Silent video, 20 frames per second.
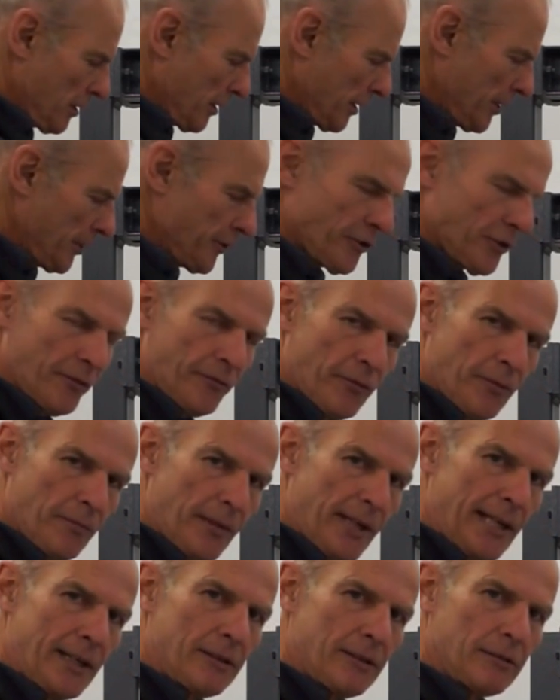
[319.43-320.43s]
Okay, so from
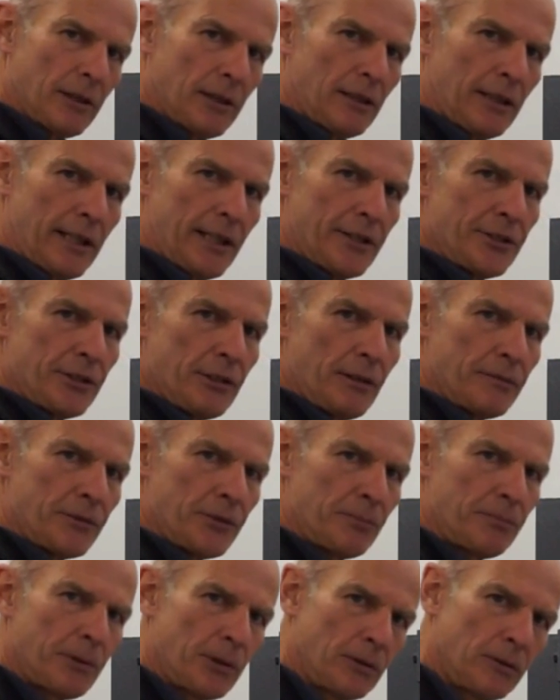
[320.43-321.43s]
now I'll hand you over
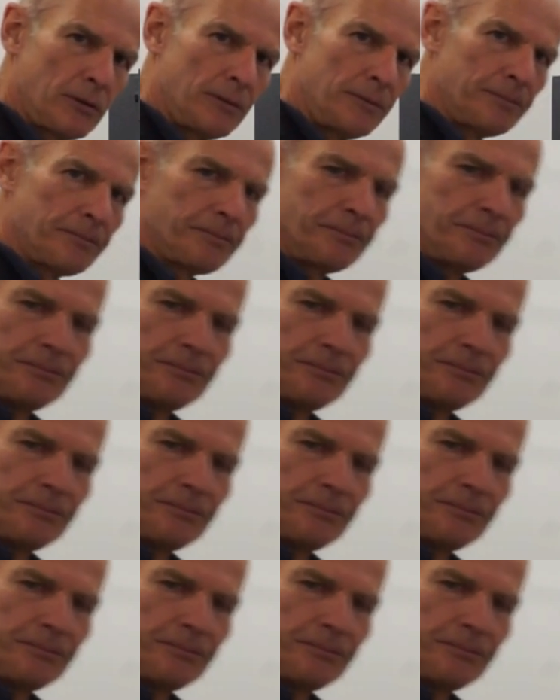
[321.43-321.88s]
to Paul.